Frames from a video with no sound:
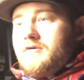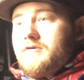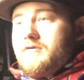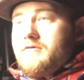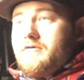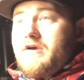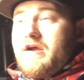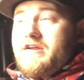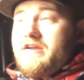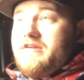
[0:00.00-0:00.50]

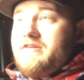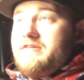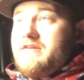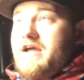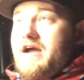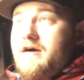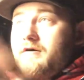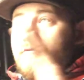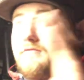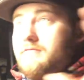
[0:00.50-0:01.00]
Granted,
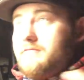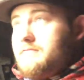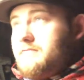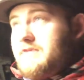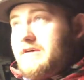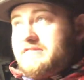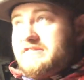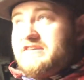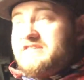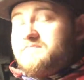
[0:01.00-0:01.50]
now,
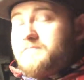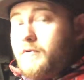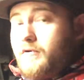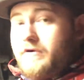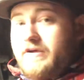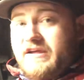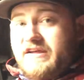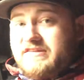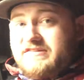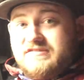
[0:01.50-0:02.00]
at this
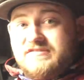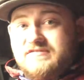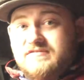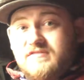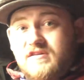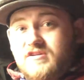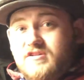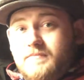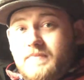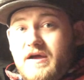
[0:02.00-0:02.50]
point, it's
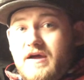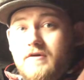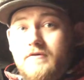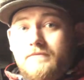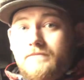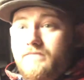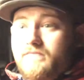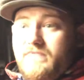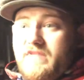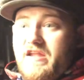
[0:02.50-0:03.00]
all
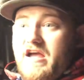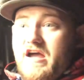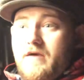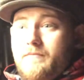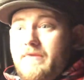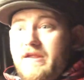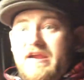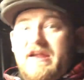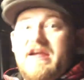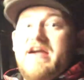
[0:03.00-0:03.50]
about how
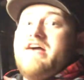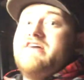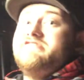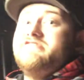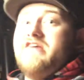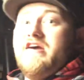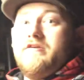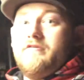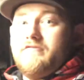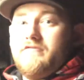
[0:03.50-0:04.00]
many ads you
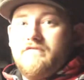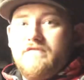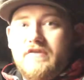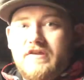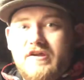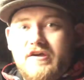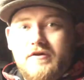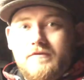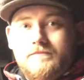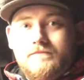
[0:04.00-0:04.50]
got on your
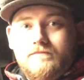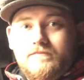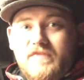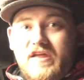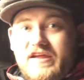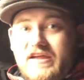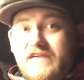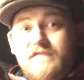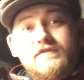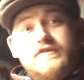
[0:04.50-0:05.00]
video. Like,
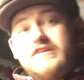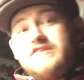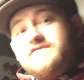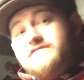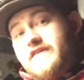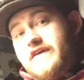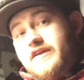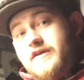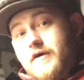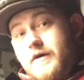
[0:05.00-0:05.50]
even this
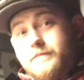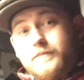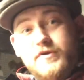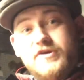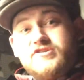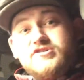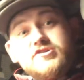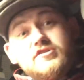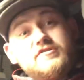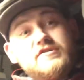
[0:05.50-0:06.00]
video, I'm pretty
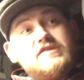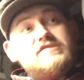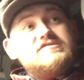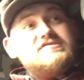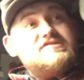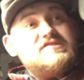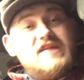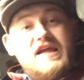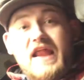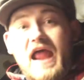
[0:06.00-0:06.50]
sure there's
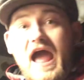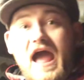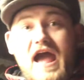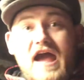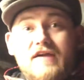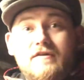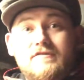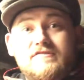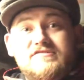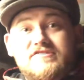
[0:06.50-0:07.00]
an ad
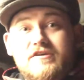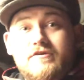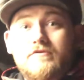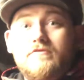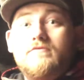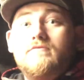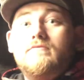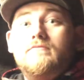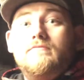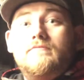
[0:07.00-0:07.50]
or
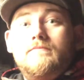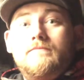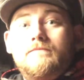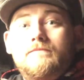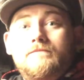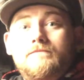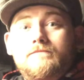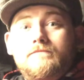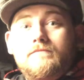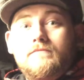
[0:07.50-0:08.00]
2
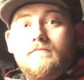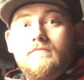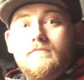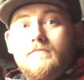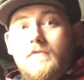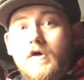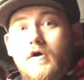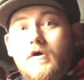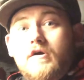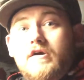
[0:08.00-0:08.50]

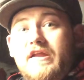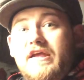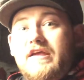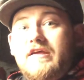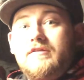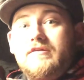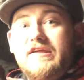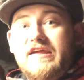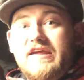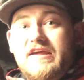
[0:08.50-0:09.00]
on it,
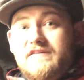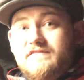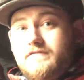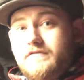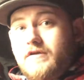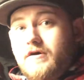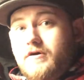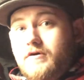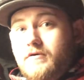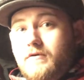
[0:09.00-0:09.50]
even
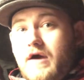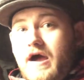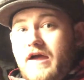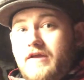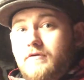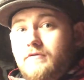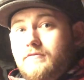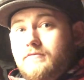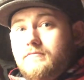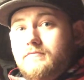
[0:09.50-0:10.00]
though I
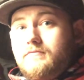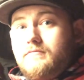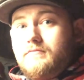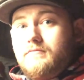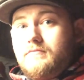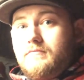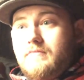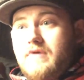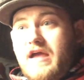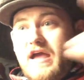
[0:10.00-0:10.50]
don't
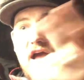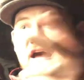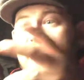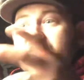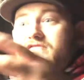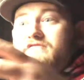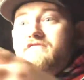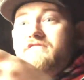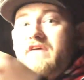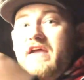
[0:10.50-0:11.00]

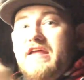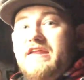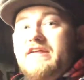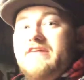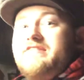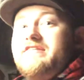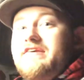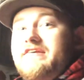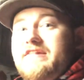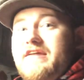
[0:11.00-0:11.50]
have
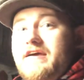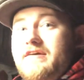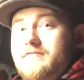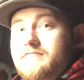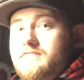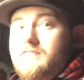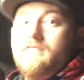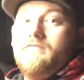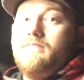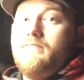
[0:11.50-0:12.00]
anything that
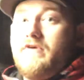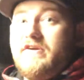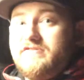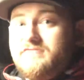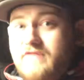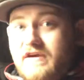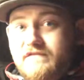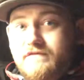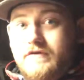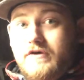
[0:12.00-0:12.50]
brings
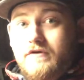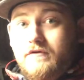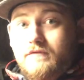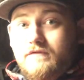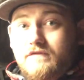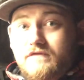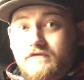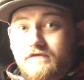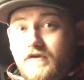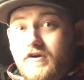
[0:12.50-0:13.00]
revenue
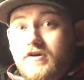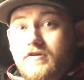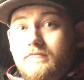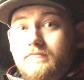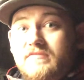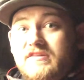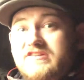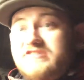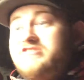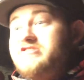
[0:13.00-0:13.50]
from
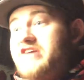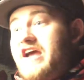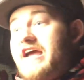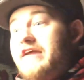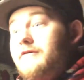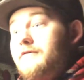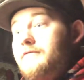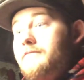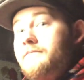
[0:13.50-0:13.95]
this channel.